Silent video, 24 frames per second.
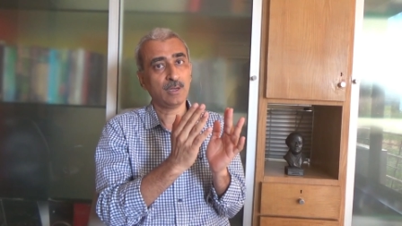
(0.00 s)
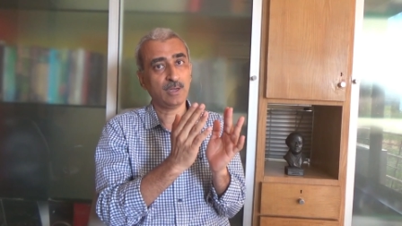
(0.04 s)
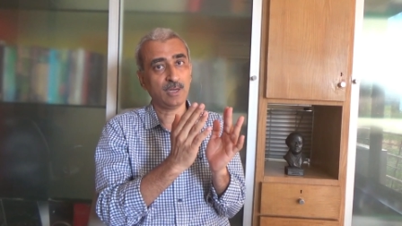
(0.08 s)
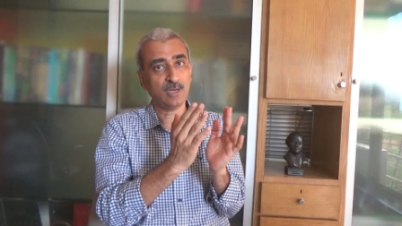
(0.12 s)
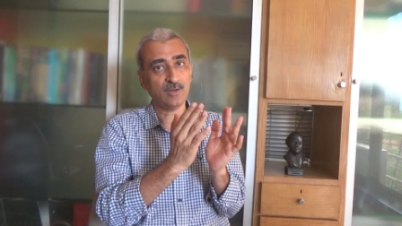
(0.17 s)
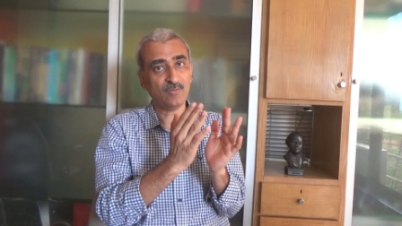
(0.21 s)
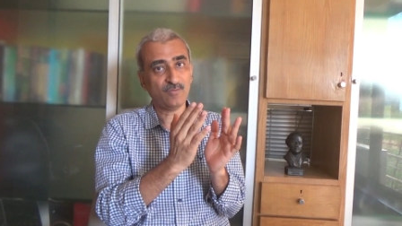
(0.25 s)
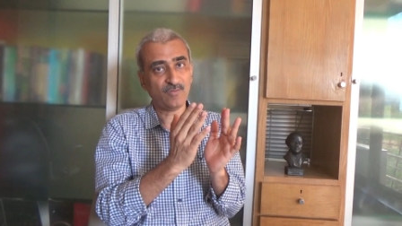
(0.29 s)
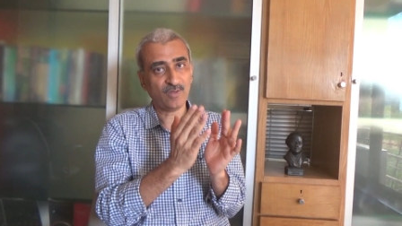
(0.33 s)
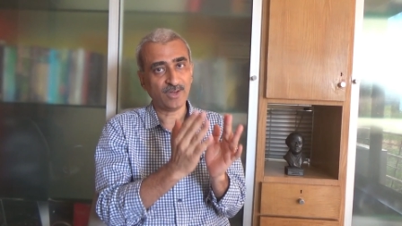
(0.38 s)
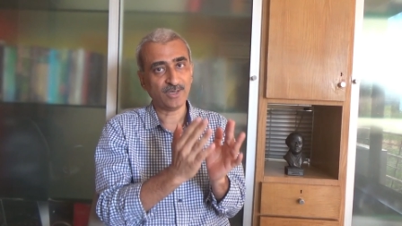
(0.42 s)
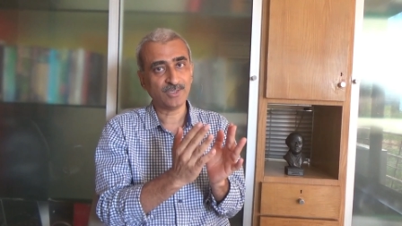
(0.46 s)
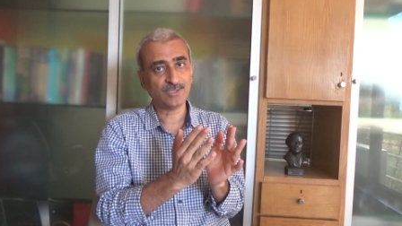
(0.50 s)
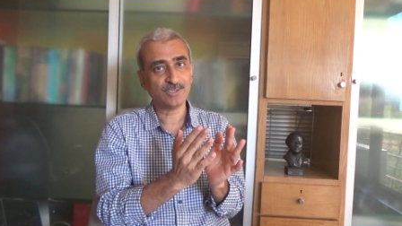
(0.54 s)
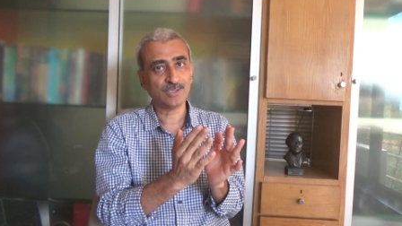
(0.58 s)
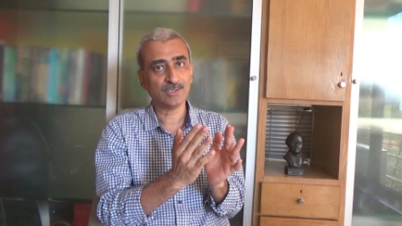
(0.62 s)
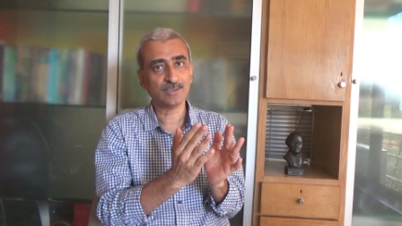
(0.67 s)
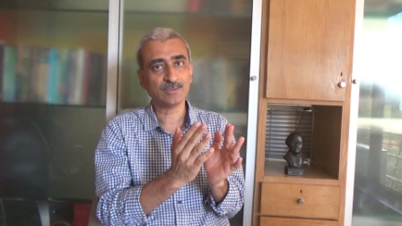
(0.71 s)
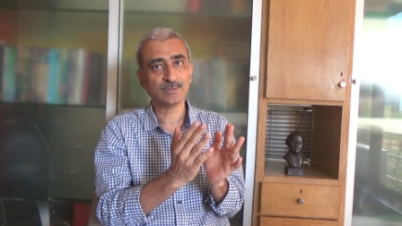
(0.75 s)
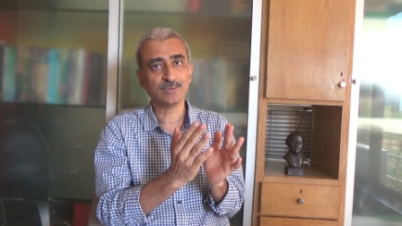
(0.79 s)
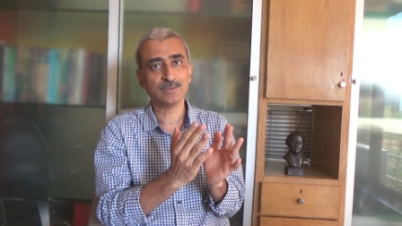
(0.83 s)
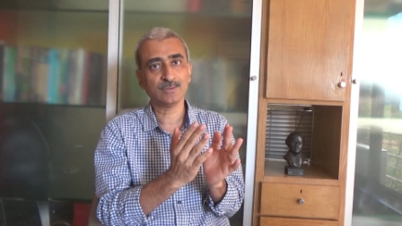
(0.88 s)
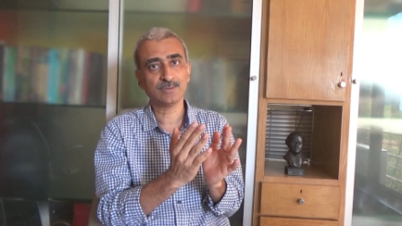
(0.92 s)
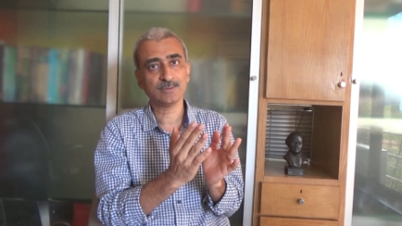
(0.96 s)

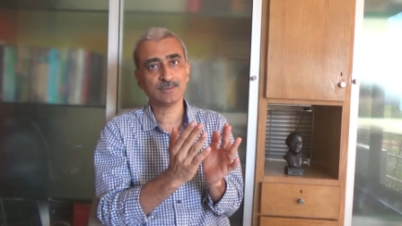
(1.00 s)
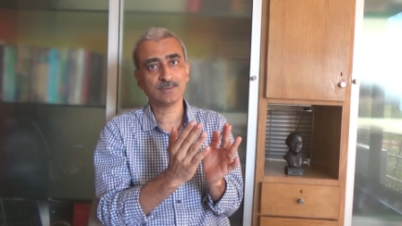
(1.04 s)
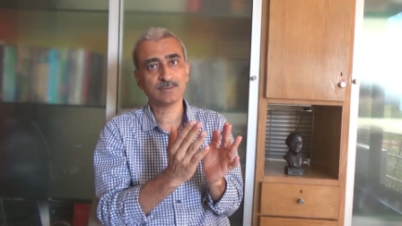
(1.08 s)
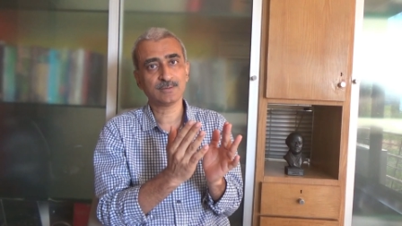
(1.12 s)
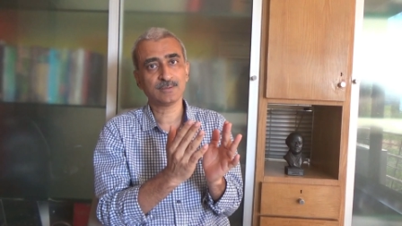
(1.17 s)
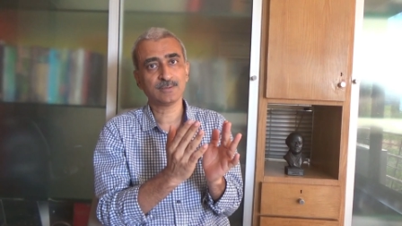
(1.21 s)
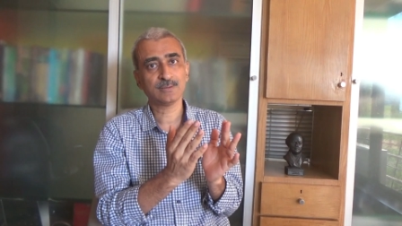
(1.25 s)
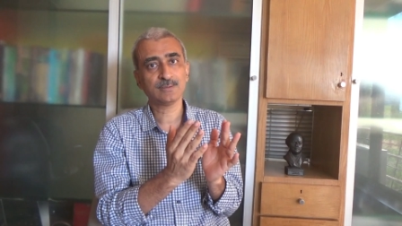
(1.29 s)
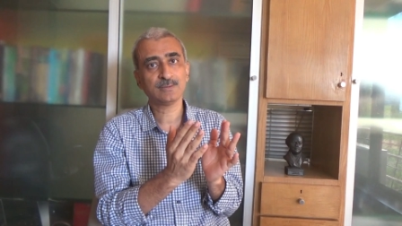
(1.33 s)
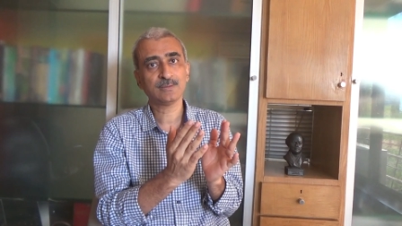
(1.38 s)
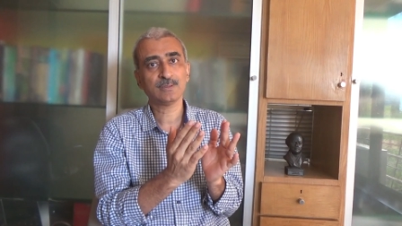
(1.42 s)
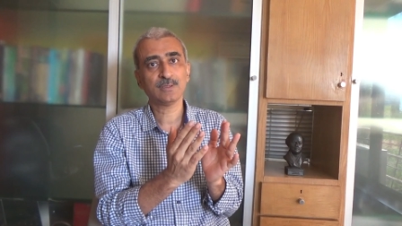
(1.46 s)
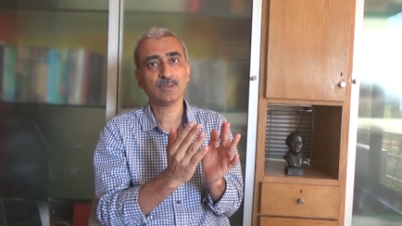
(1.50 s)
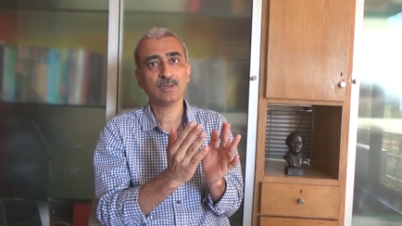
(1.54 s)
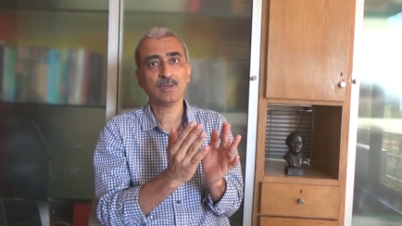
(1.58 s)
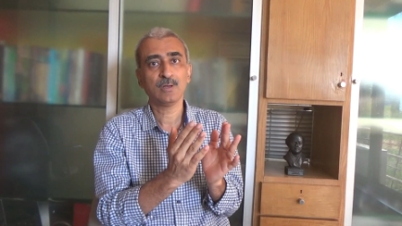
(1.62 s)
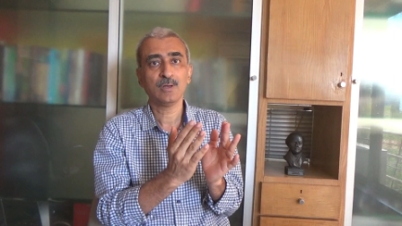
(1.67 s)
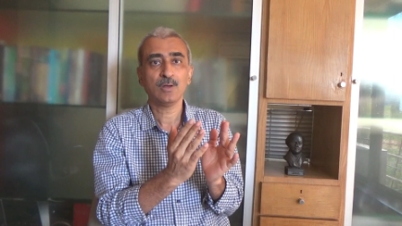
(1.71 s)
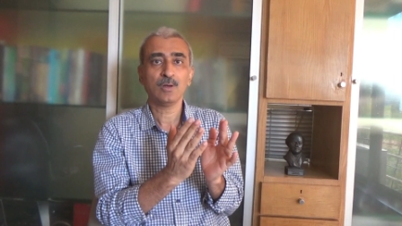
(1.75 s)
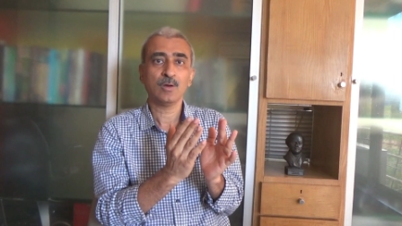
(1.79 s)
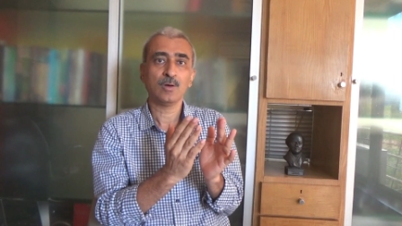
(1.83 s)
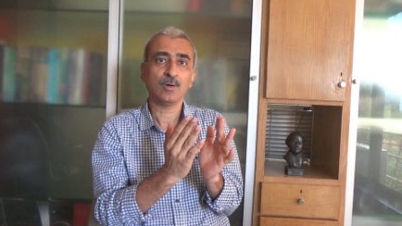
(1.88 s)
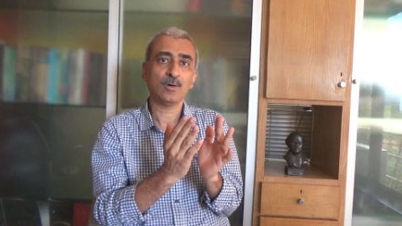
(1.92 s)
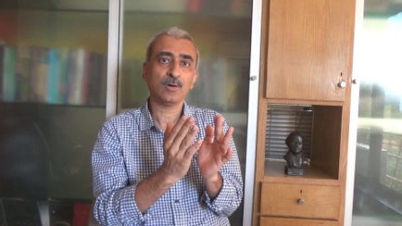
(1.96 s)
infectious diseases
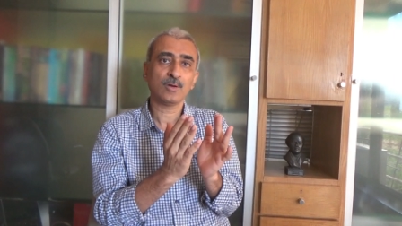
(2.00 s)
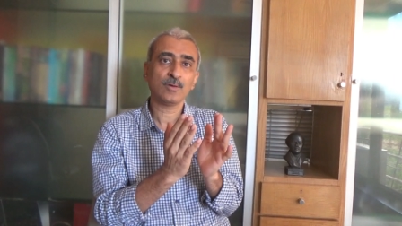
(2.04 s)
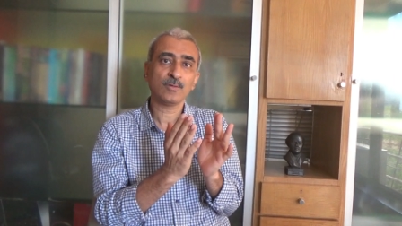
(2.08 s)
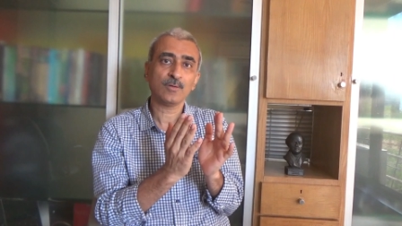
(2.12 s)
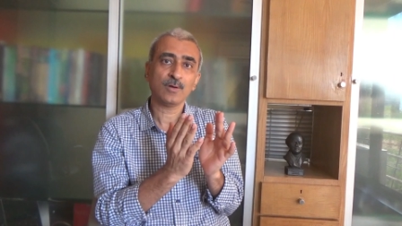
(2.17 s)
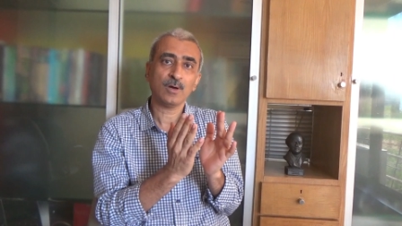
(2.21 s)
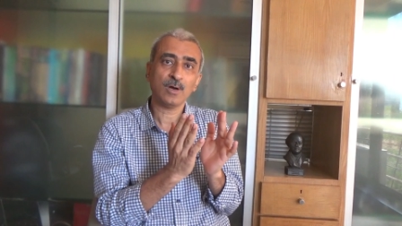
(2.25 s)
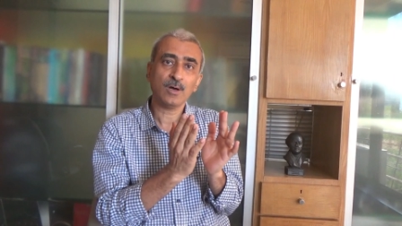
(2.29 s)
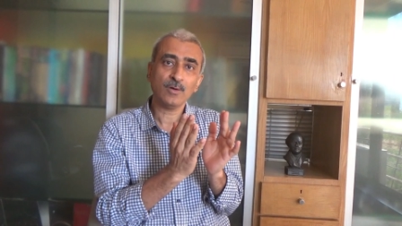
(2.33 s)
or